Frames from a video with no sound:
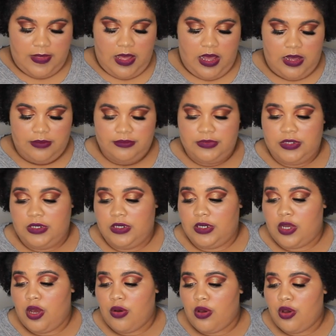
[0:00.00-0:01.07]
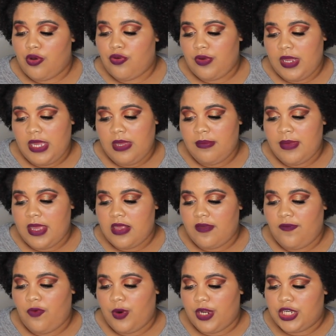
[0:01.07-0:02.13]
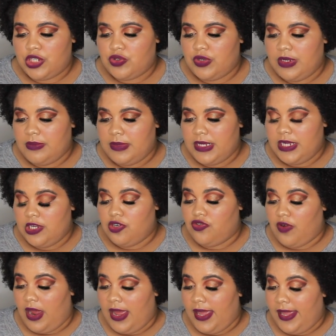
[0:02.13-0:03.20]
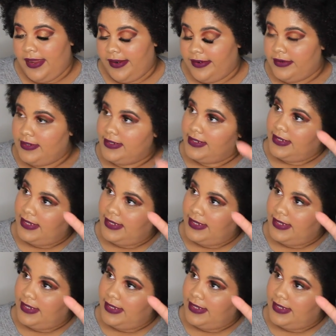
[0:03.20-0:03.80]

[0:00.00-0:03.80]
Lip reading: the cocoa cream is for extremely dry hair.